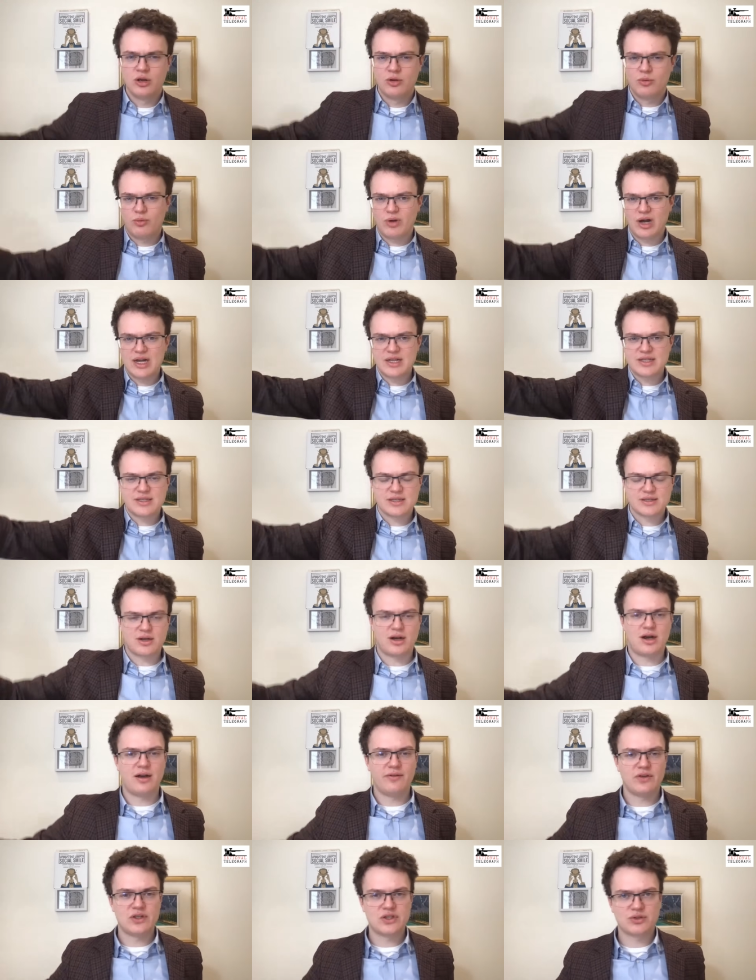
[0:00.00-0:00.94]
Why is this
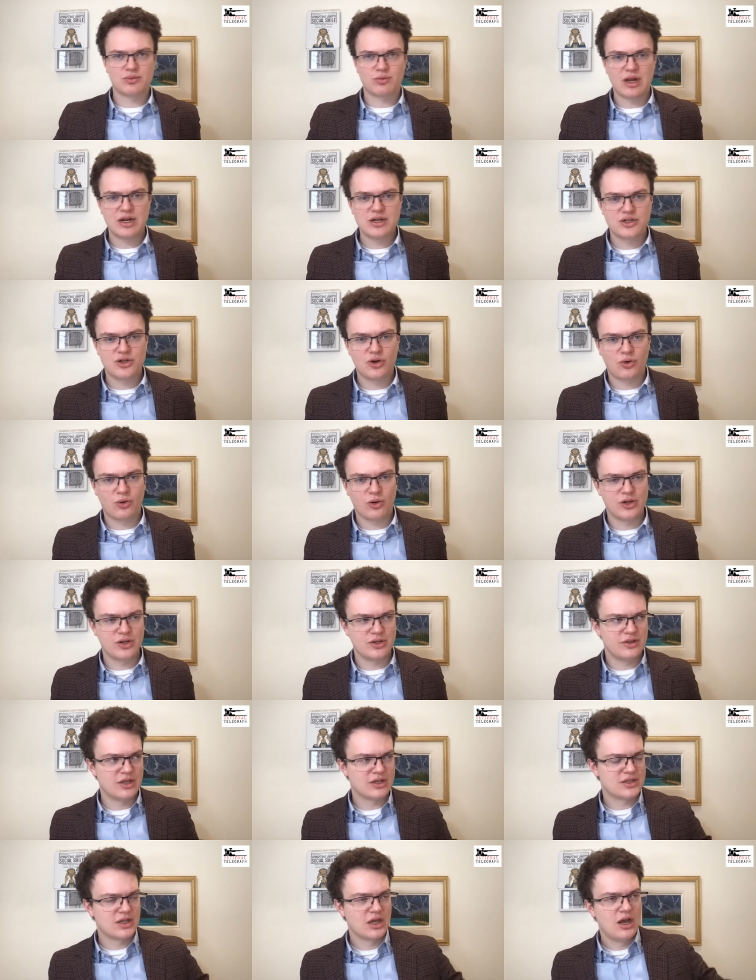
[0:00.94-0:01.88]
obvious red
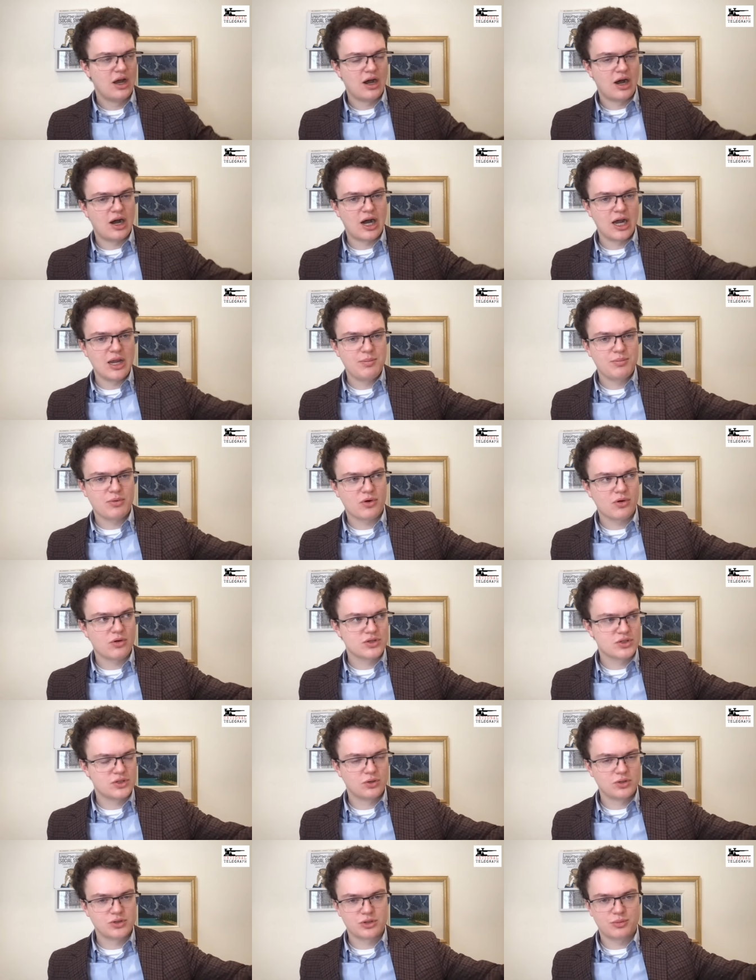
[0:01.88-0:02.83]
Tory, this hyper
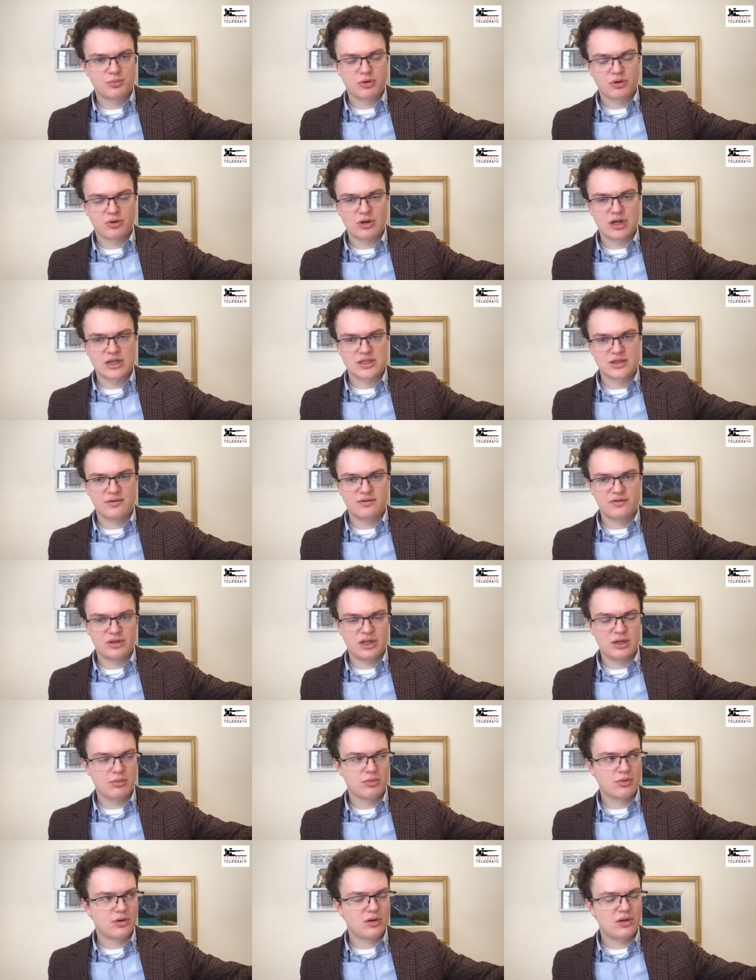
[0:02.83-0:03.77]
social progressive
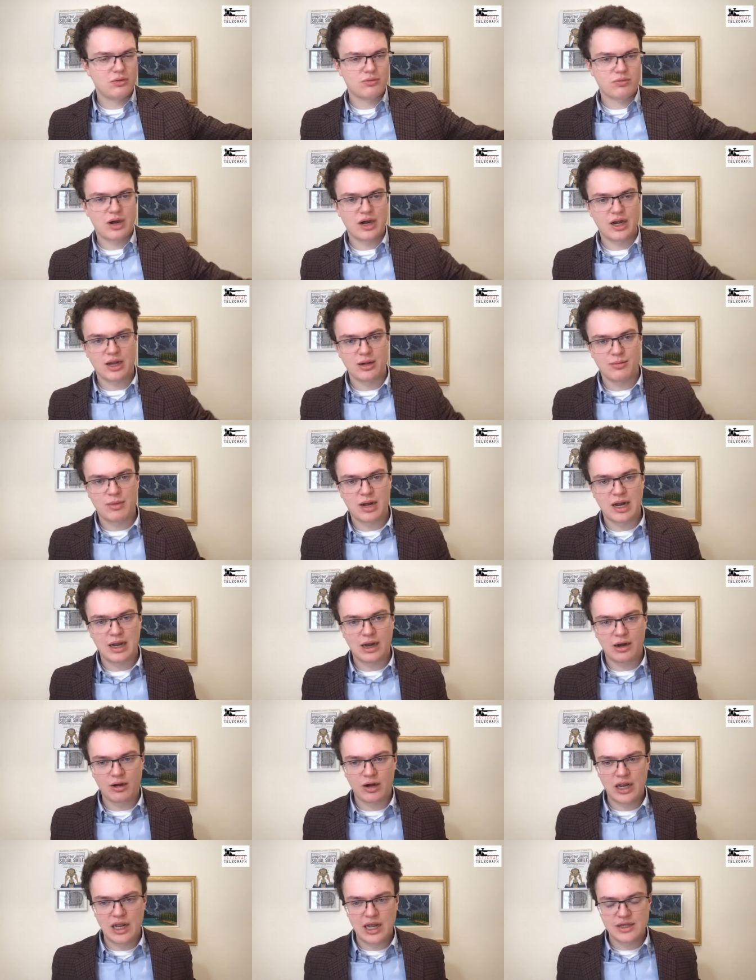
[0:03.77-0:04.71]
liberal running in my
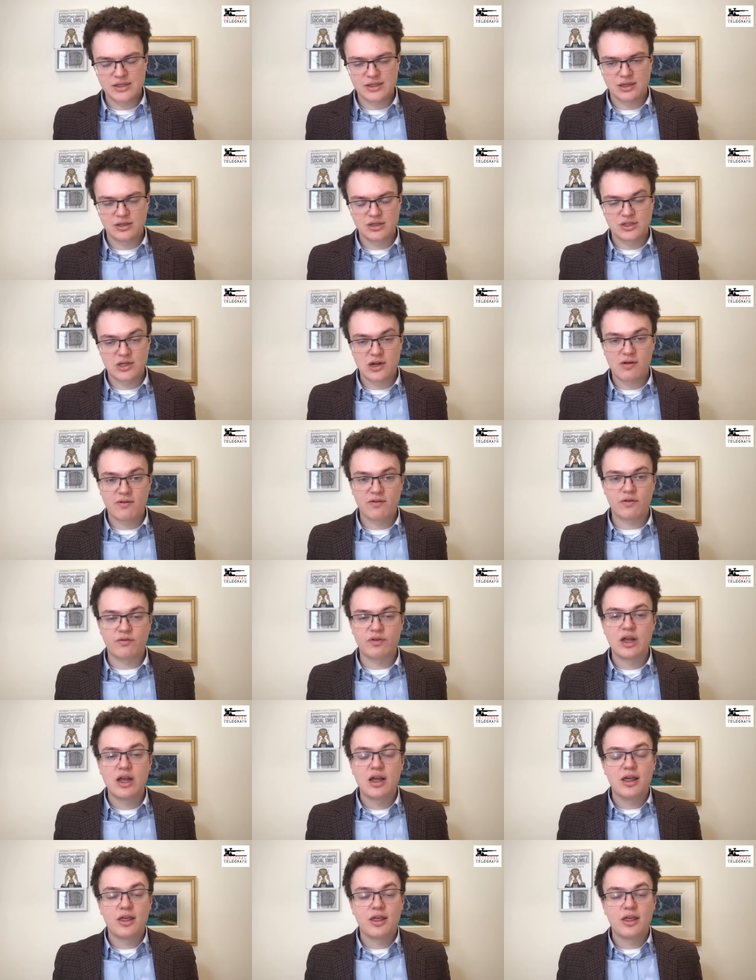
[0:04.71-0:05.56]
area as a conservative?